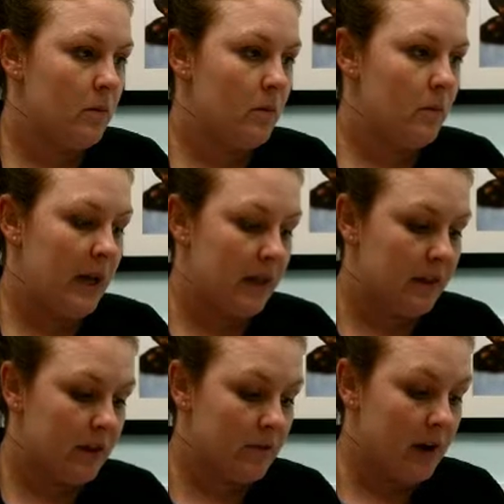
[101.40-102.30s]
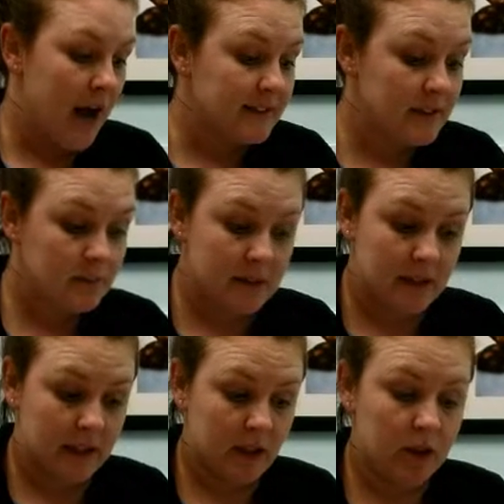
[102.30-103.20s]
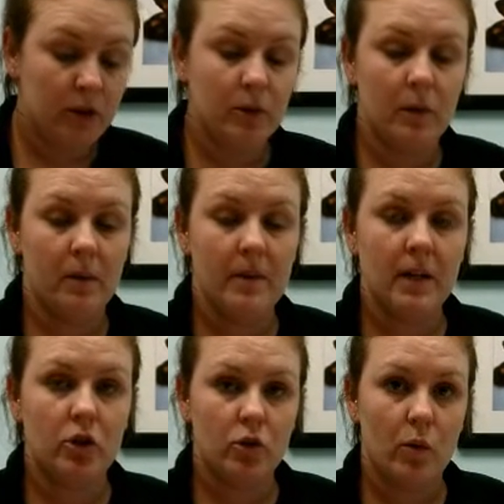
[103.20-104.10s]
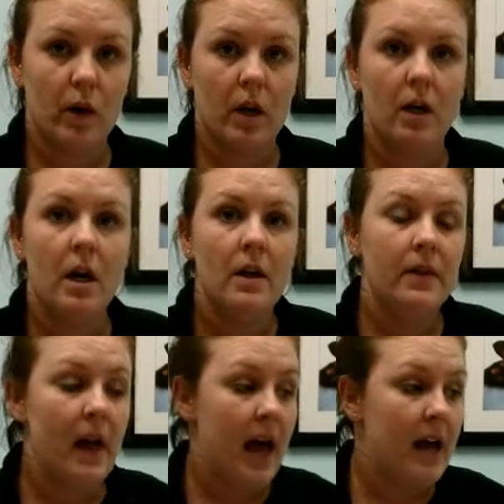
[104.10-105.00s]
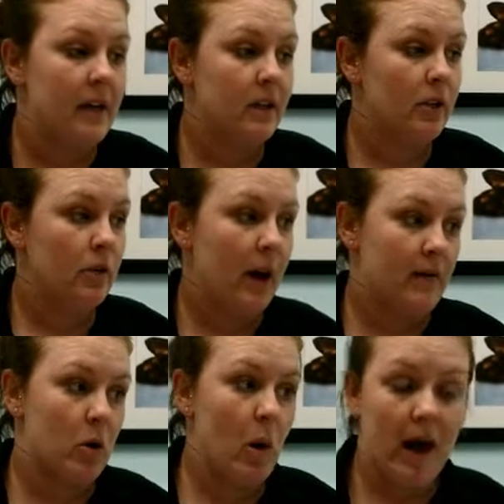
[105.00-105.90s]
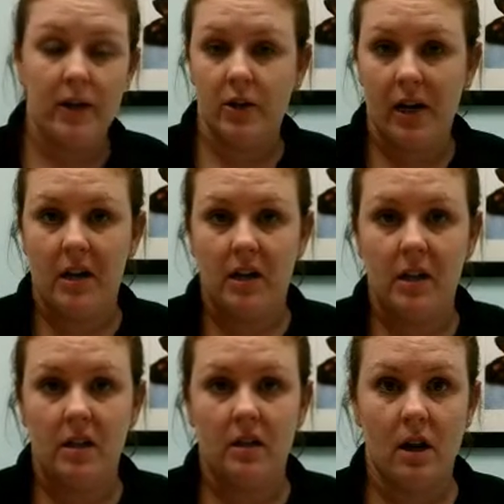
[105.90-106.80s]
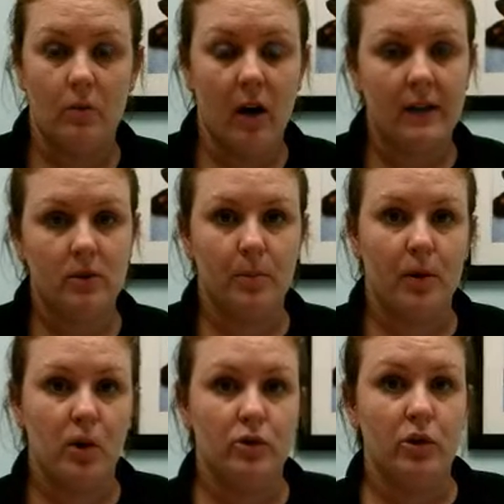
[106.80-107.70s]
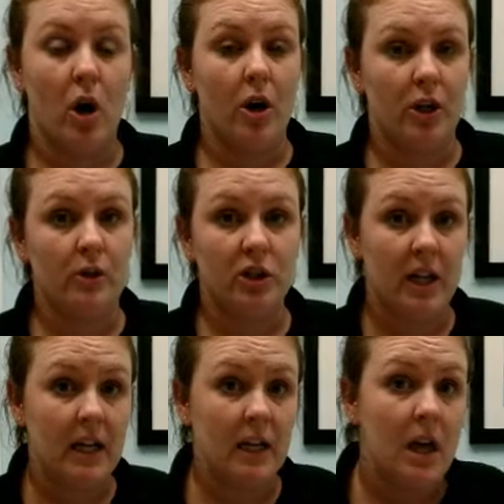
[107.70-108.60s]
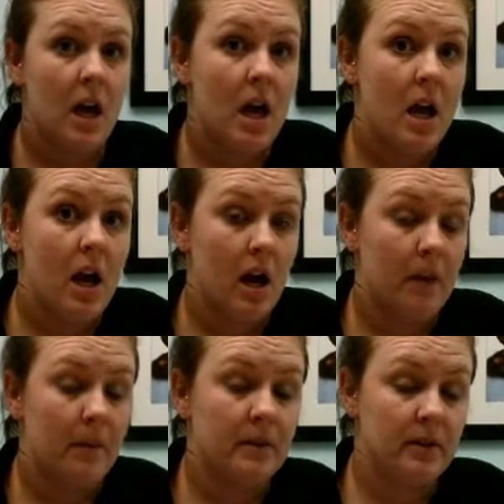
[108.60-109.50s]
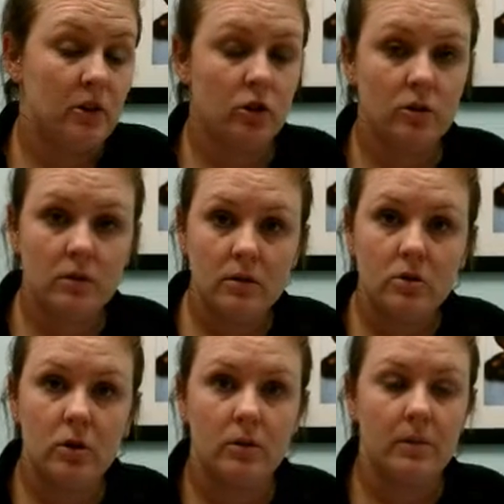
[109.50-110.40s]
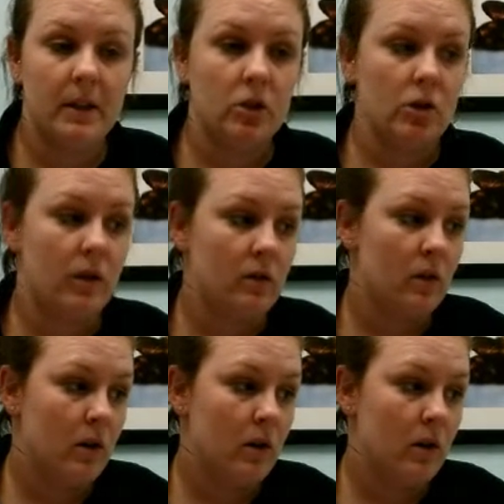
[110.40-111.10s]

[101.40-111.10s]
With rats in particular, you want to make sure that you have a quieter area. Rats are prone to audiogenic seizures, so you want to make sure that